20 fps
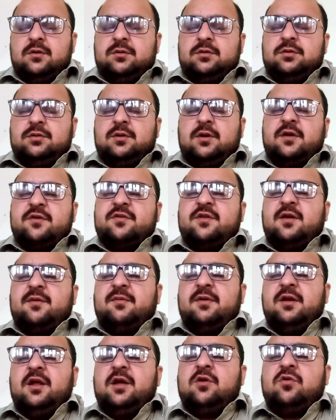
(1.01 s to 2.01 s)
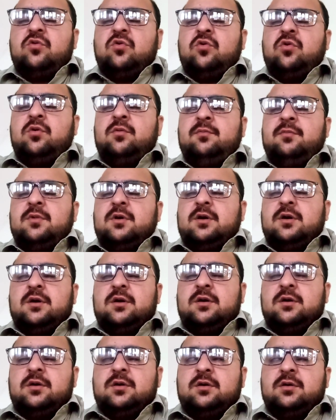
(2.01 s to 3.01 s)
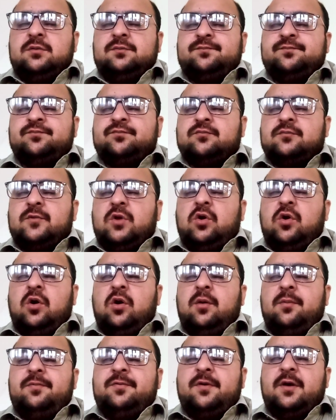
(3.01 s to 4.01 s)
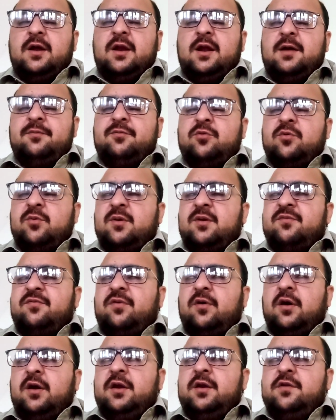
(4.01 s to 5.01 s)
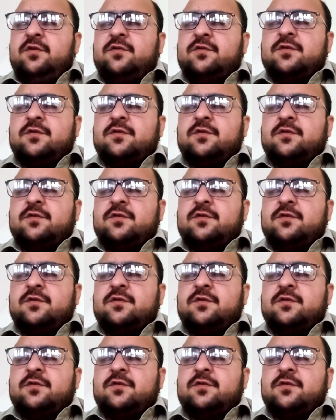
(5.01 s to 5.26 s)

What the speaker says: Assalamu alaikum. Hope all of you will find.